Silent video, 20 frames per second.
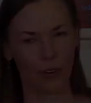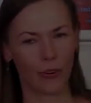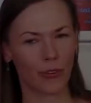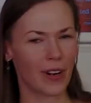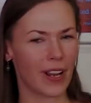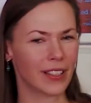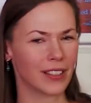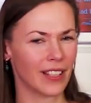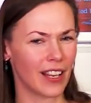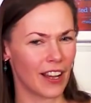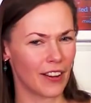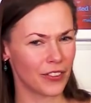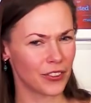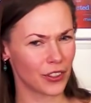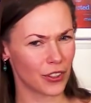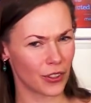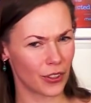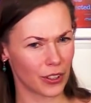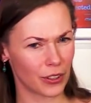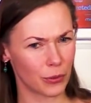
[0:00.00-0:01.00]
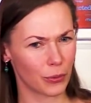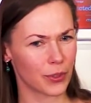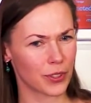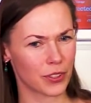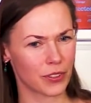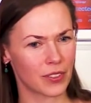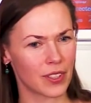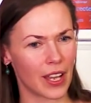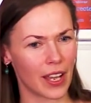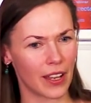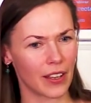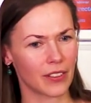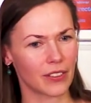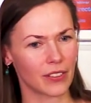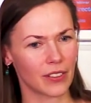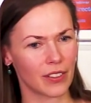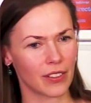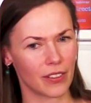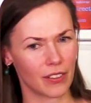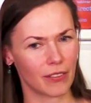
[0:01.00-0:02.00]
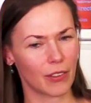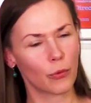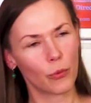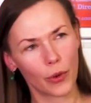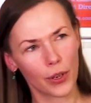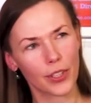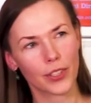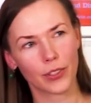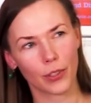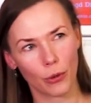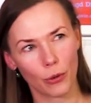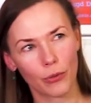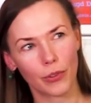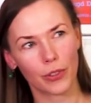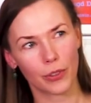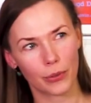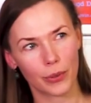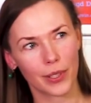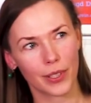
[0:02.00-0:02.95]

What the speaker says: Or right after, or it was then the voiceover